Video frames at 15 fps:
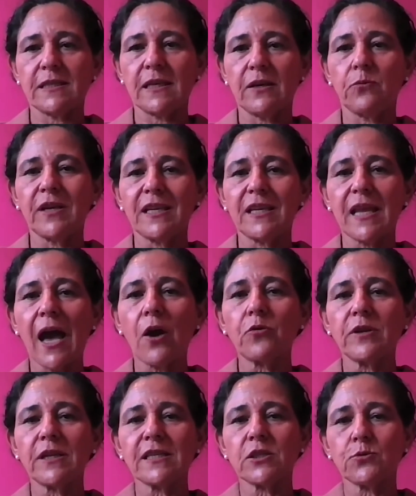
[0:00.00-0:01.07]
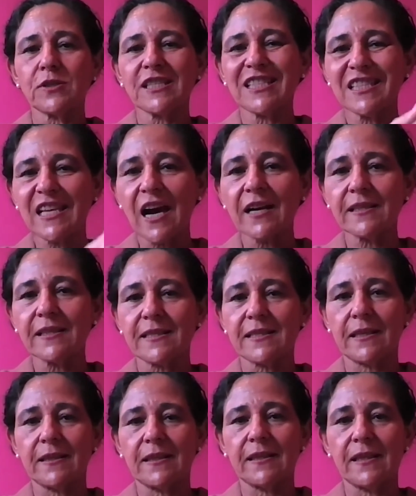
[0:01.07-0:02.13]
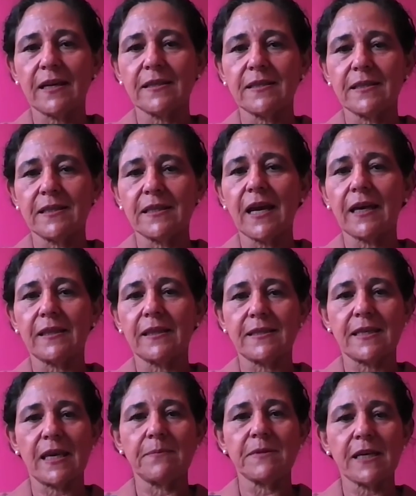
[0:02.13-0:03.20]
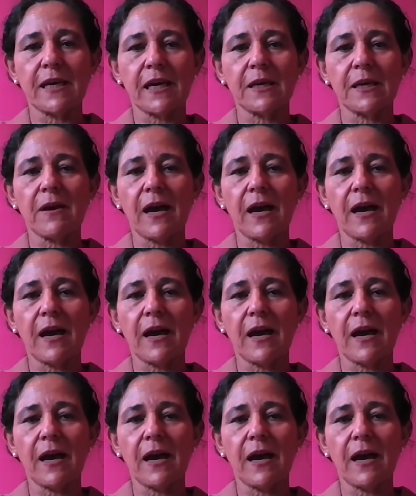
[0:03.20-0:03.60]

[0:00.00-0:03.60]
We now need to start standardizing at the same time